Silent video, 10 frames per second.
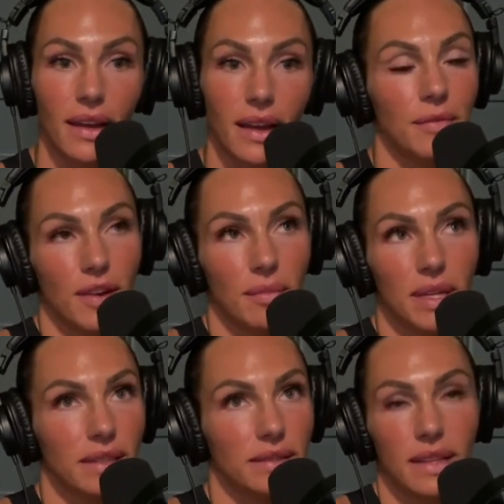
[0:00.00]
from
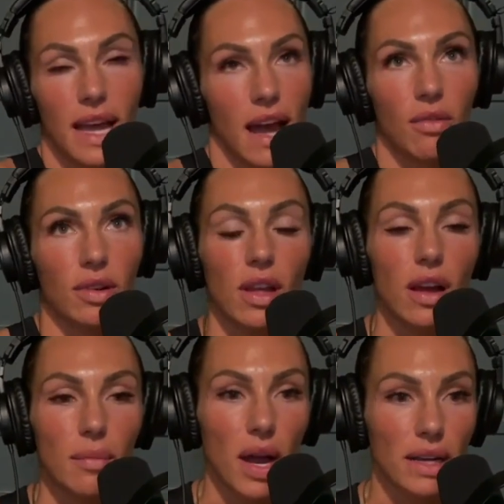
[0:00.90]
an
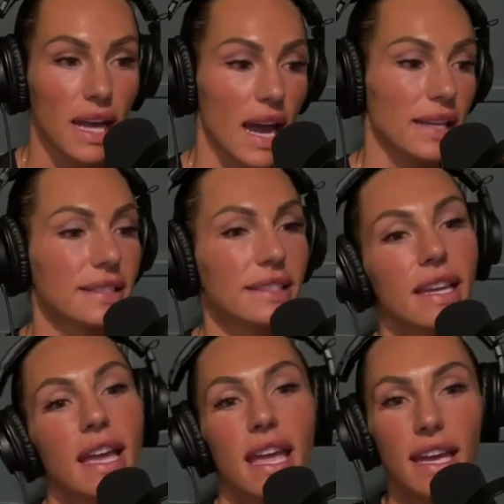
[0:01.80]
hour-long podcast.
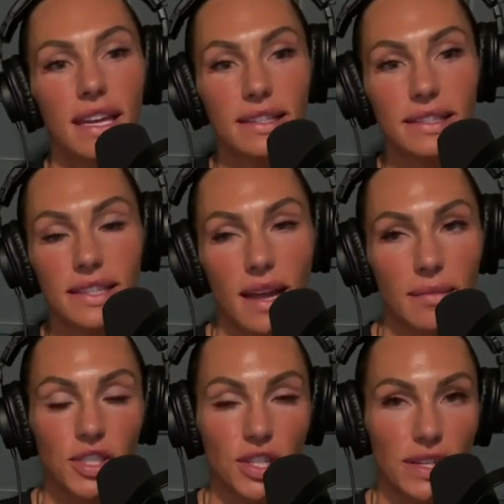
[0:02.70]
And I'm
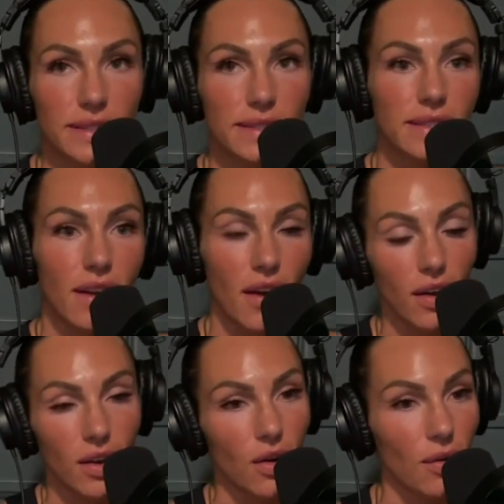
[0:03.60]
sure it's
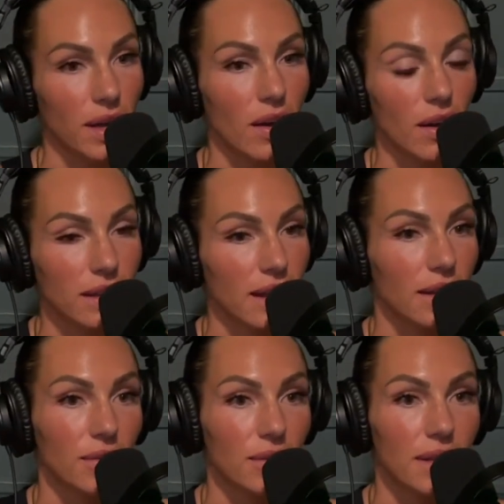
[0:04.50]
going on the
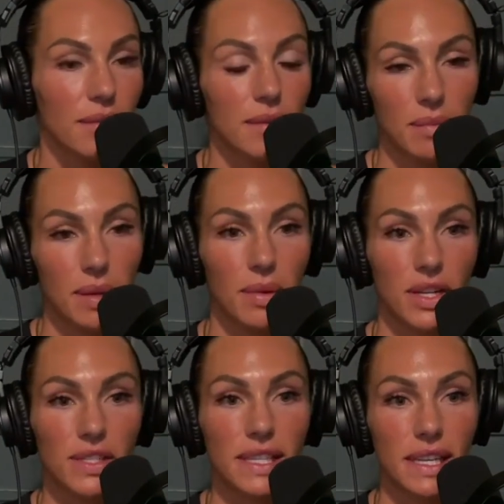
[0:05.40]
algorithm and people
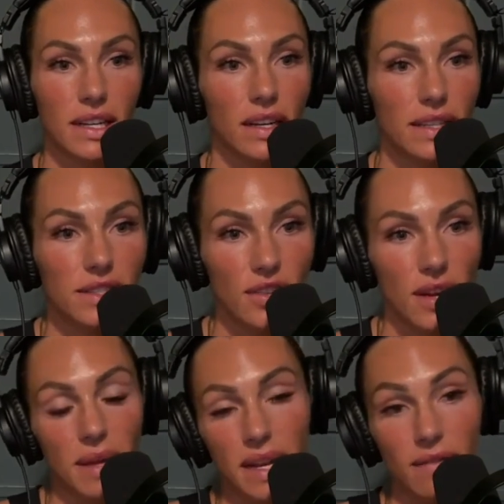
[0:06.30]
are seeing it on Instagram
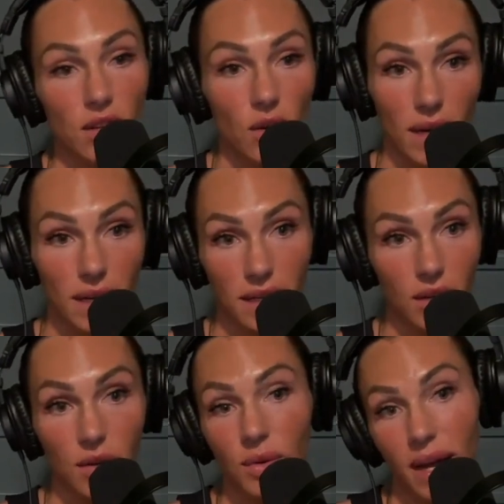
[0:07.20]
that have no idea
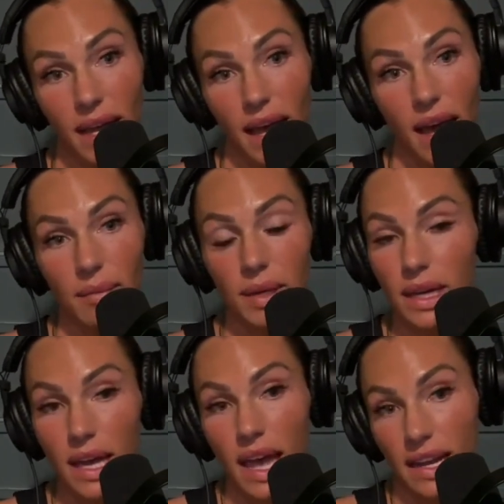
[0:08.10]
who I am
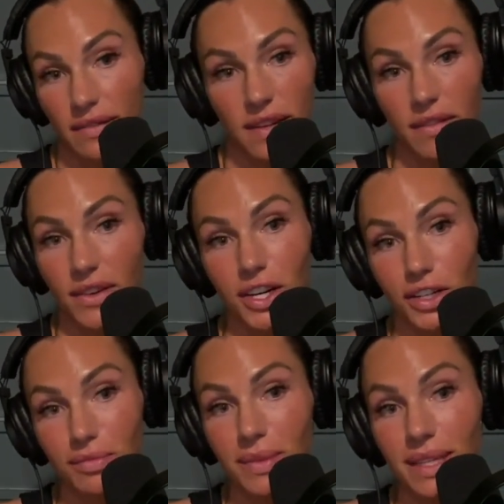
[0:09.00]
and have never
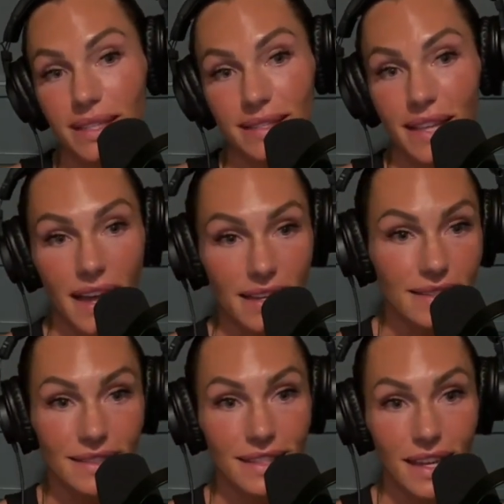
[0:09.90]
heard me
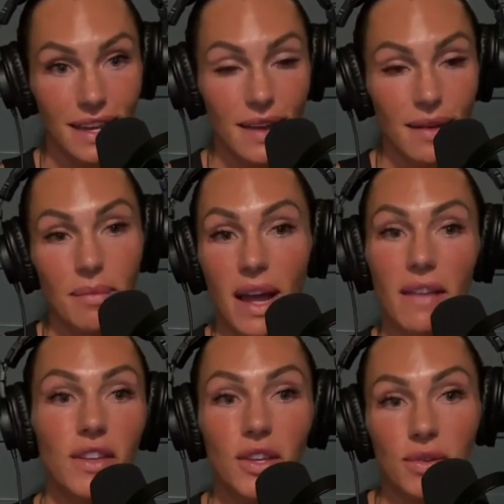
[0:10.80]
discuss my
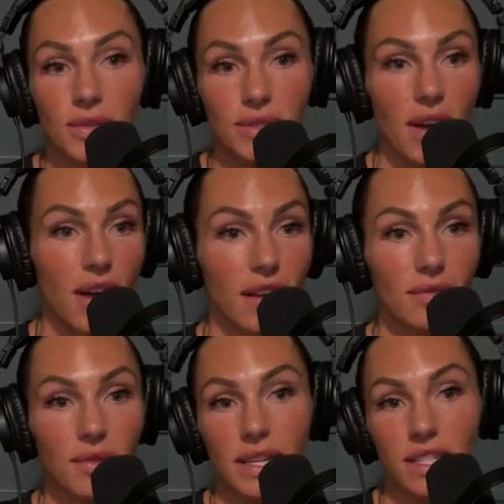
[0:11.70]
views on
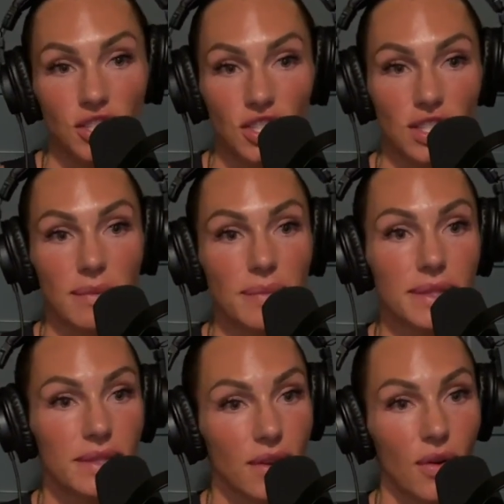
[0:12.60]

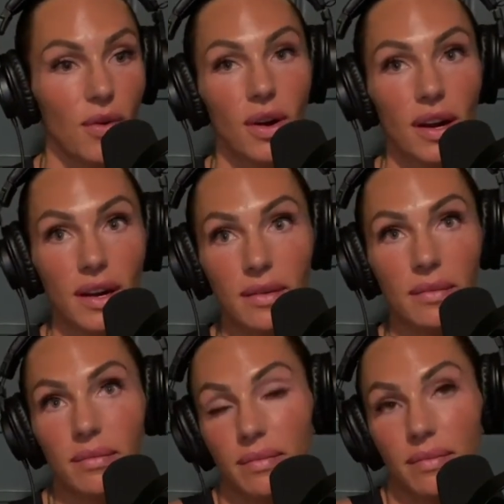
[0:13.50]
relationships or,
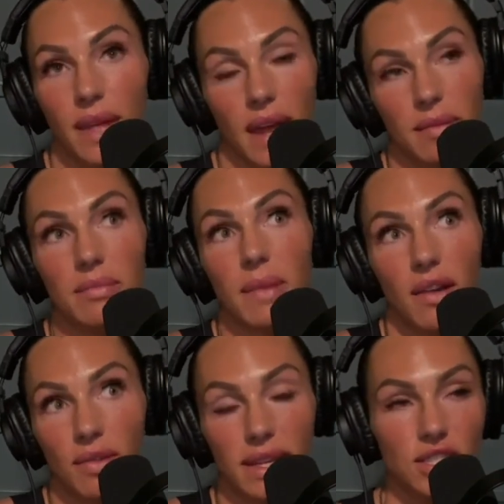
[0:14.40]
my
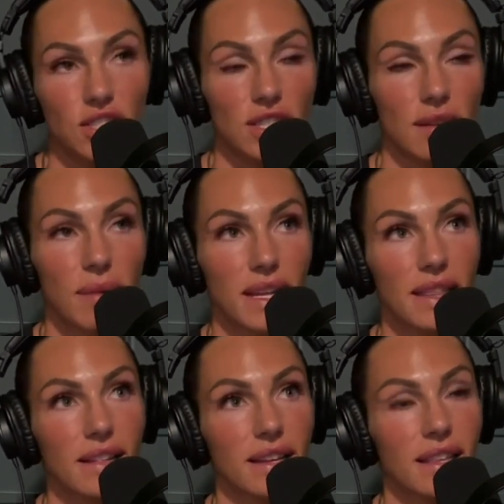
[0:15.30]
relationship,
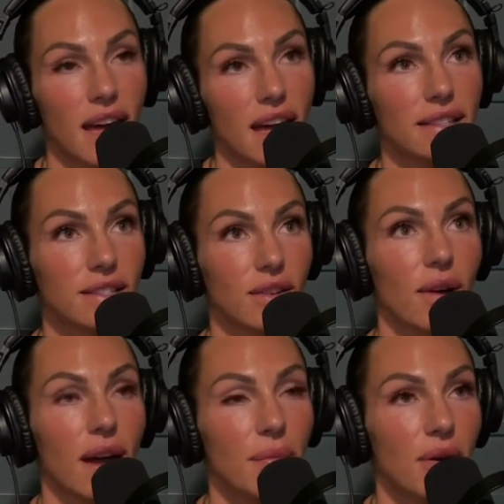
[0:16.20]
anything like that. So
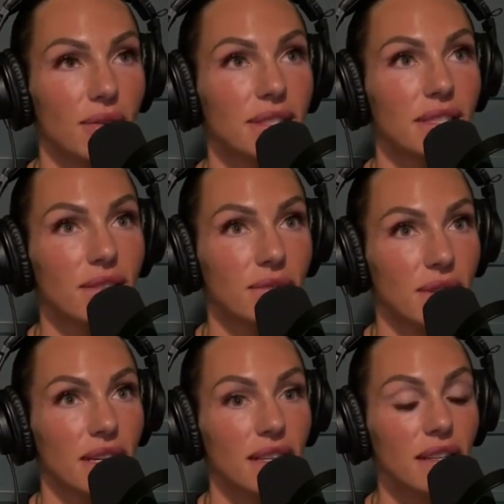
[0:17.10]
I posted a
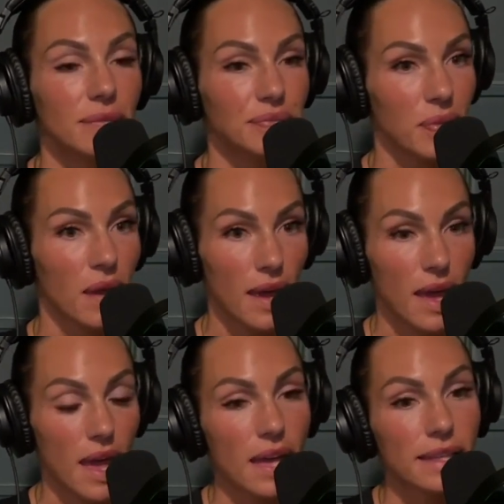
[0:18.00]
reel
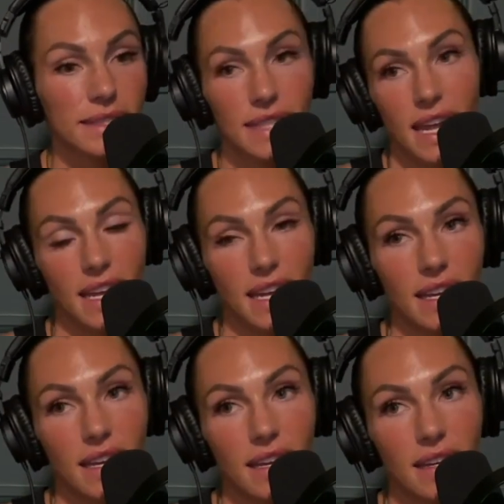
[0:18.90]

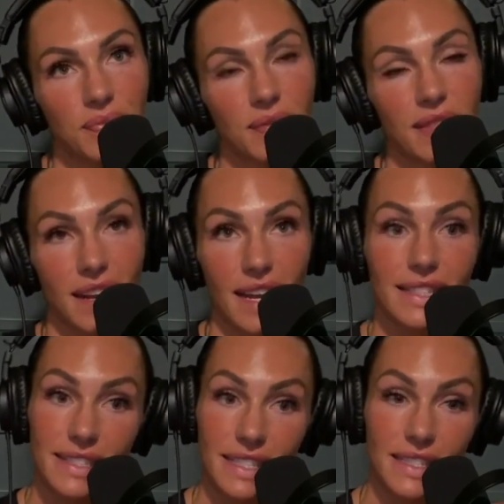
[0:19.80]
saying that I had
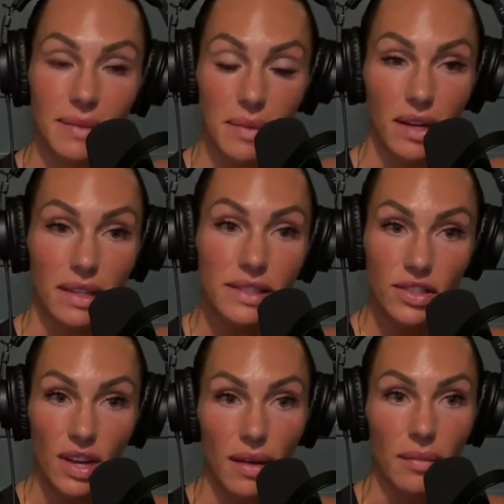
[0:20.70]
seen something on
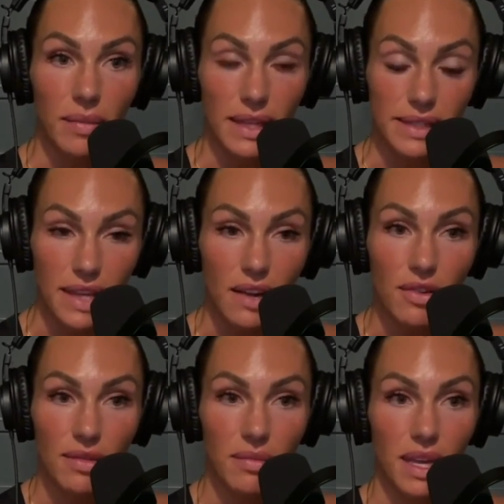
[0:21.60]
Instagram that stuck
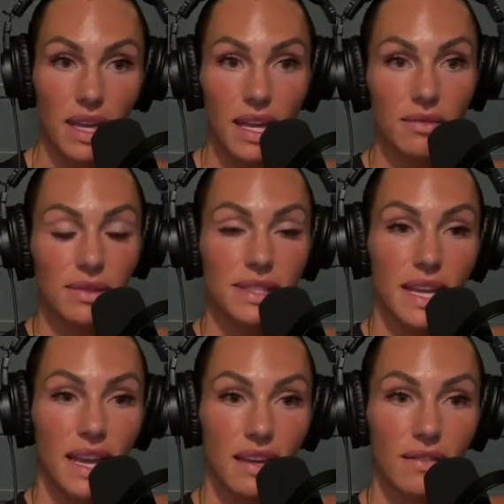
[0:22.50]
with me. And it was
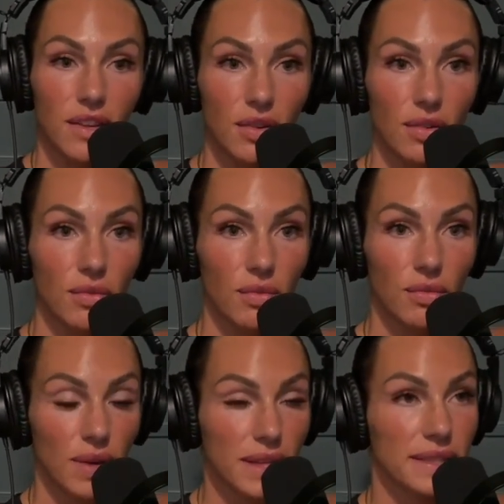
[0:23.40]
saying if you're
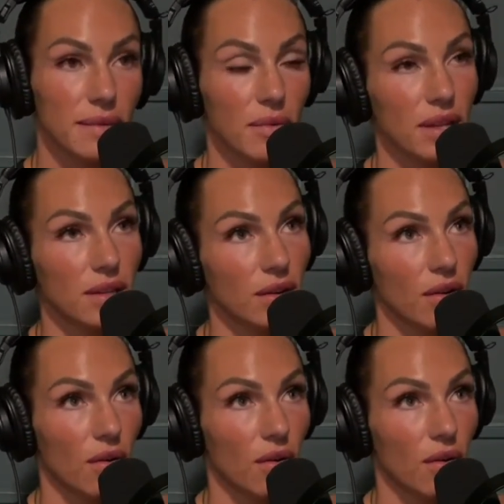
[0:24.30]
with someone,